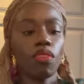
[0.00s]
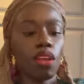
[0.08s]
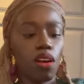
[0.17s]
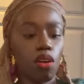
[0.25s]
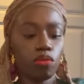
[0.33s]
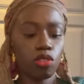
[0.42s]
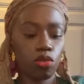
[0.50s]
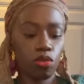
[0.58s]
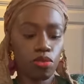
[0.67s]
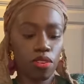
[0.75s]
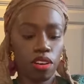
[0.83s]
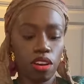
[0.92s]
old school
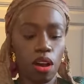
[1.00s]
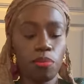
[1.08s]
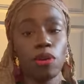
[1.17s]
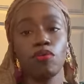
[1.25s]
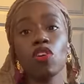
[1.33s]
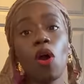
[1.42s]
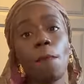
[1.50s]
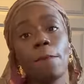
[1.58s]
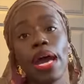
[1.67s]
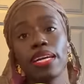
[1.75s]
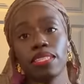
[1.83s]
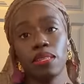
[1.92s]
Ferragamo. Not
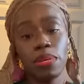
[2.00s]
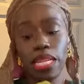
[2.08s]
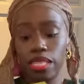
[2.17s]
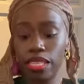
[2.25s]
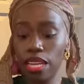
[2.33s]
Max and Melinda